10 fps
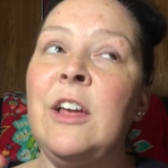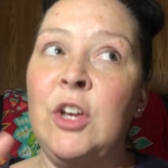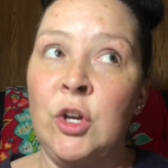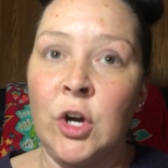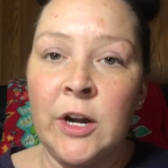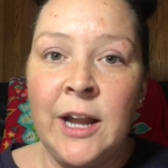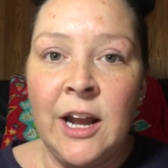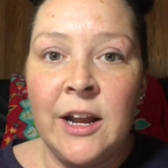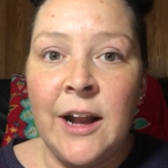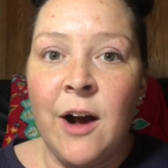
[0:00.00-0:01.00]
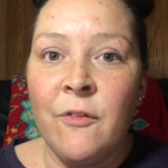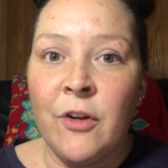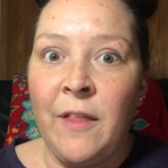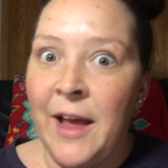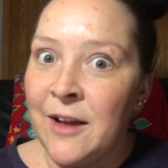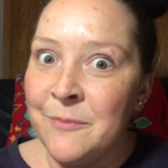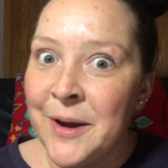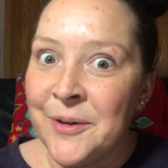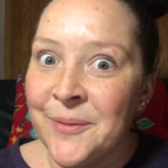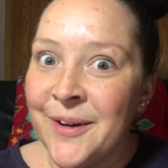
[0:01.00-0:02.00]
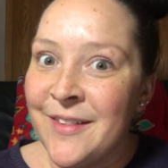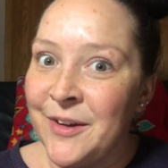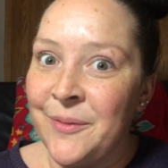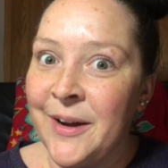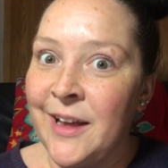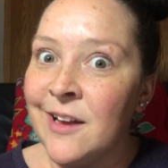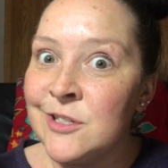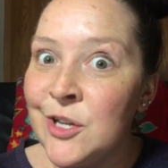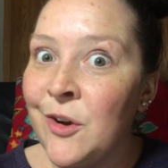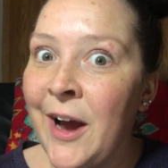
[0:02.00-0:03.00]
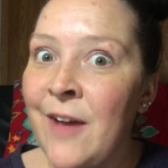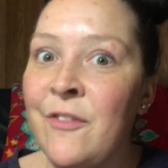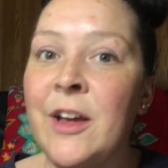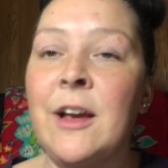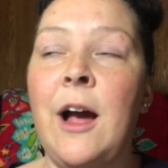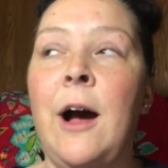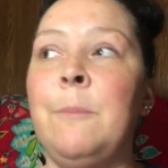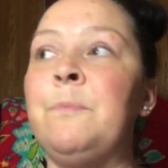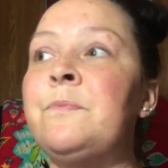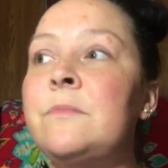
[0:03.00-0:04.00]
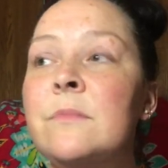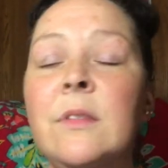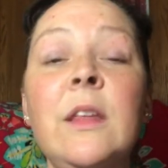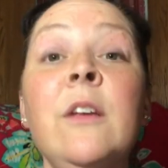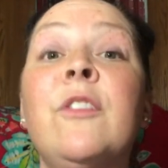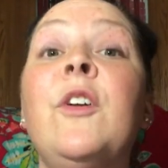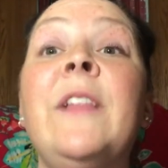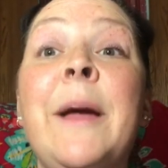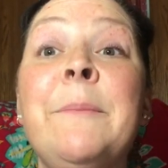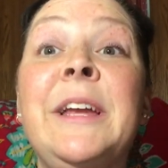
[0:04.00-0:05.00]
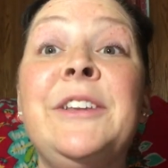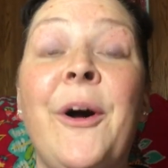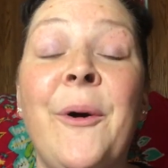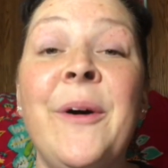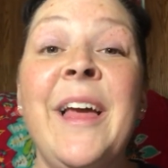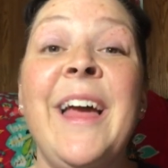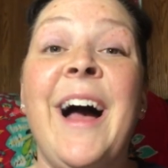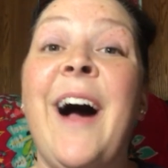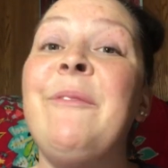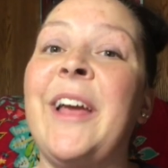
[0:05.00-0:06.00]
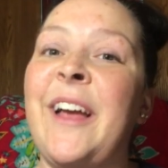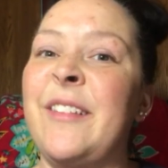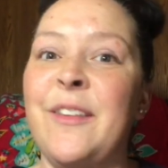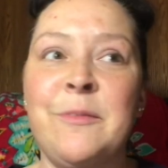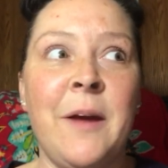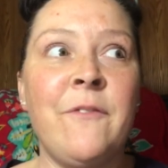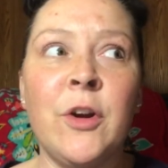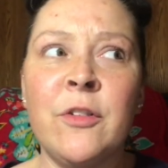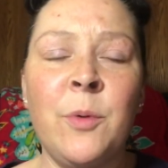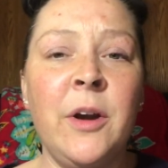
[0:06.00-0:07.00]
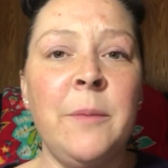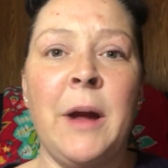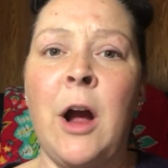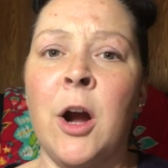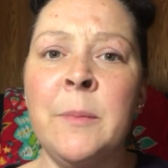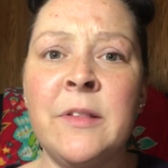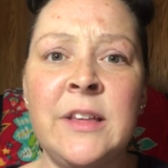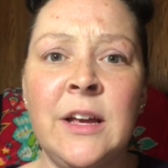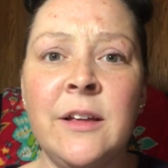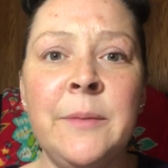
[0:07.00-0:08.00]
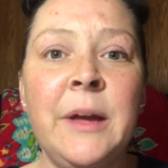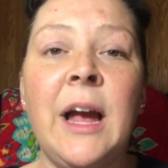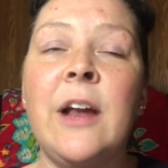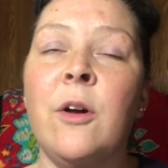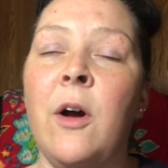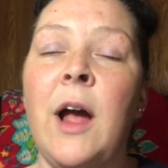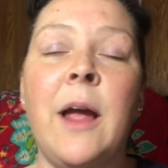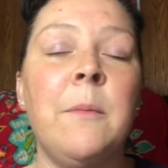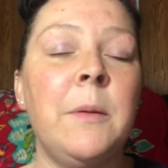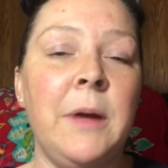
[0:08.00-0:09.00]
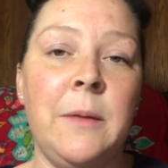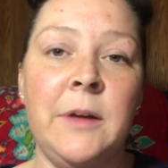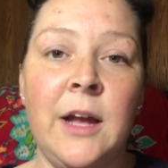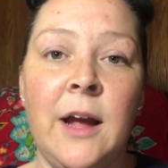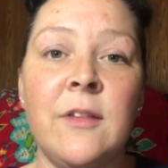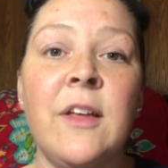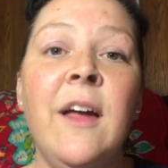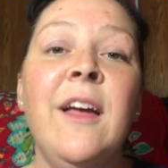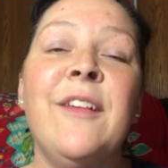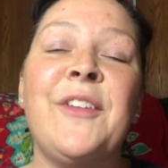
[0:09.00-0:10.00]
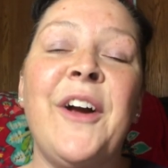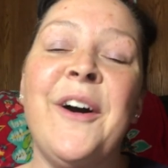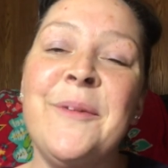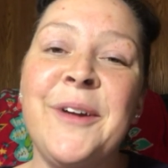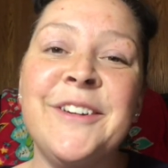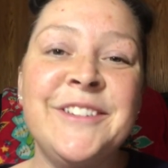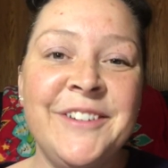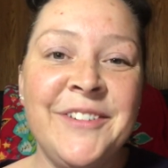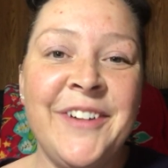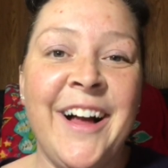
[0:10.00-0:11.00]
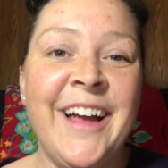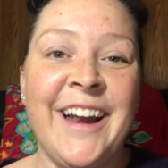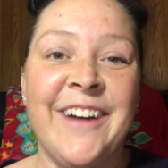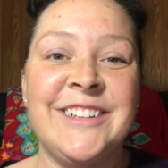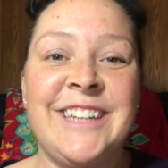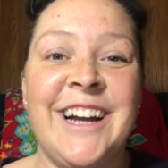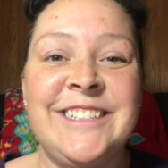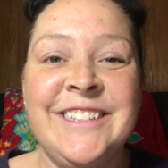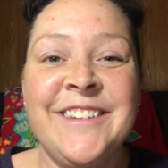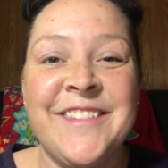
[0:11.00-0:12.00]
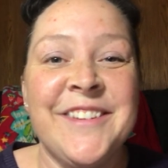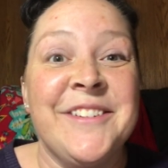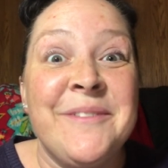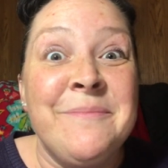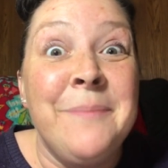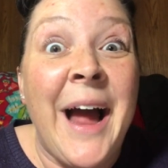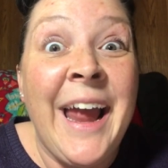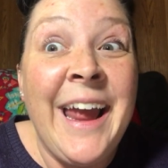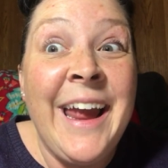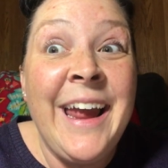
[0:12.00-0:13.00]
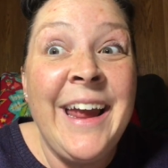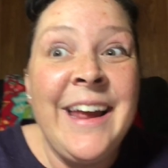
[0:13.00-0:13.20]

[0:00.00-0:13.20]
urinate it out, for lack of better words. I don't want to get too graphic. So let me know. Like I said, it's my first one and my arm is killing me. I know, I am a baby, guys. So I hope you're doing well and I will talk to you soon. Bye.